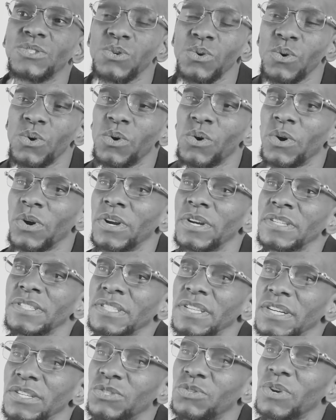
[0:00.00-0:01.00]

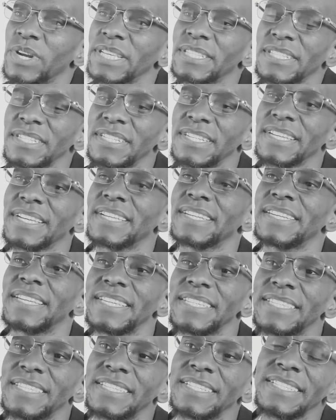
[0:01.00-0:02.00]
towards addressing the
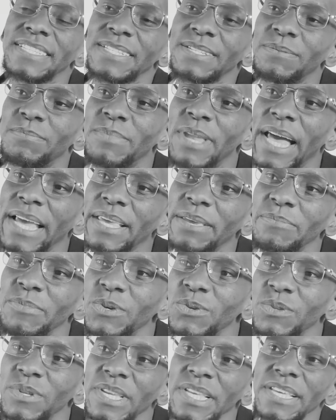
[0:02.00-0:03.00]
conditions in the Black
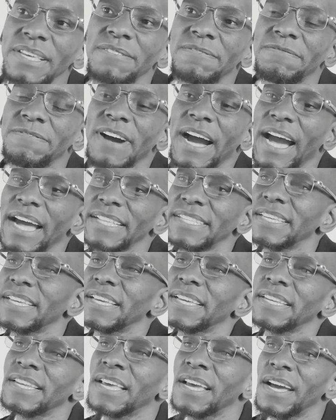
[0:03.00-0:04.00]
community and
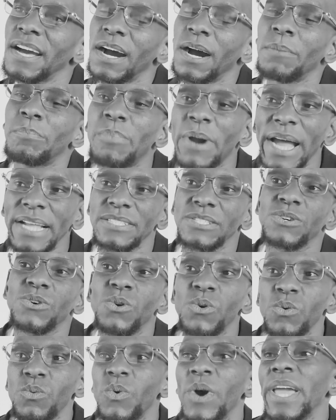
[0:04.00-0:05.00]
finding a
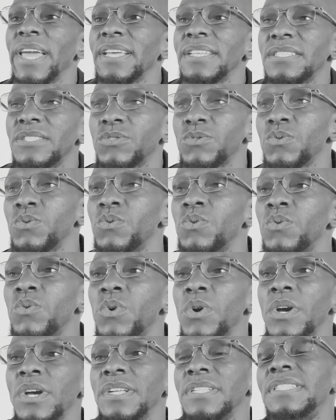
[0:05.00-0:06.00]
practical way to
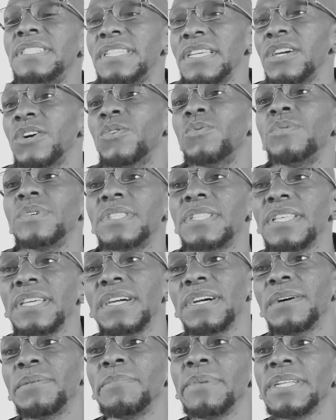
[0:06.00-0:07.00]
deal with
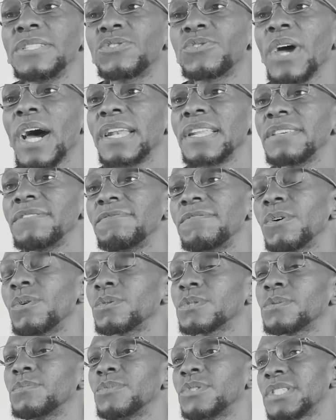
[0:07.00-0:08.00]
them and try to
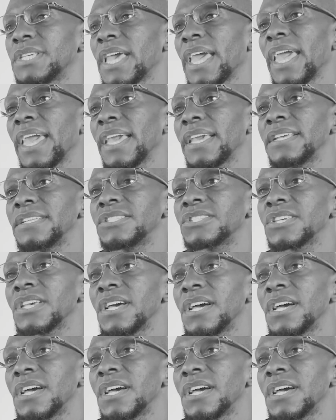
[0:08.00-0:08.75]
evoke some change